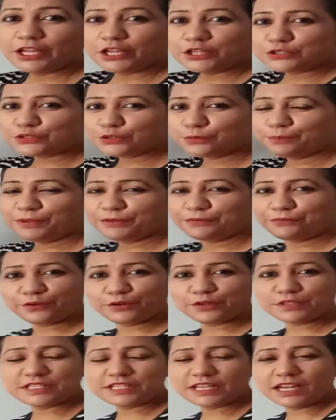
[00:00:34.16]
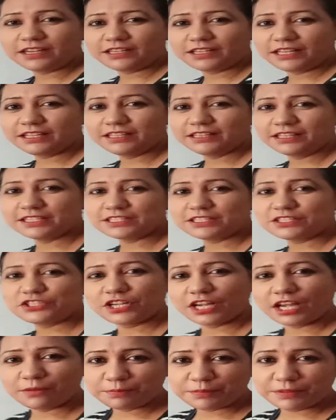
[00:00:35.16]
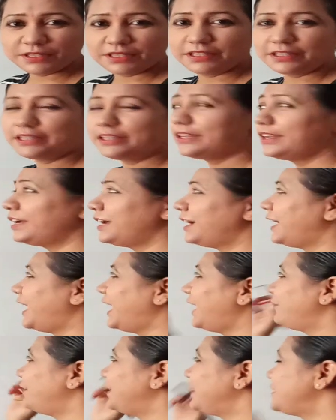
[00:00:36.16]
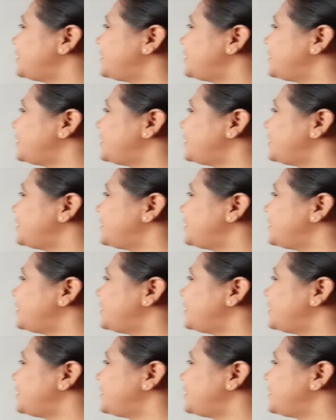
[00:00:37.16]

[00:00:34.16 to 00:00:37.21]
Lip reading: So before starting this chapter, I will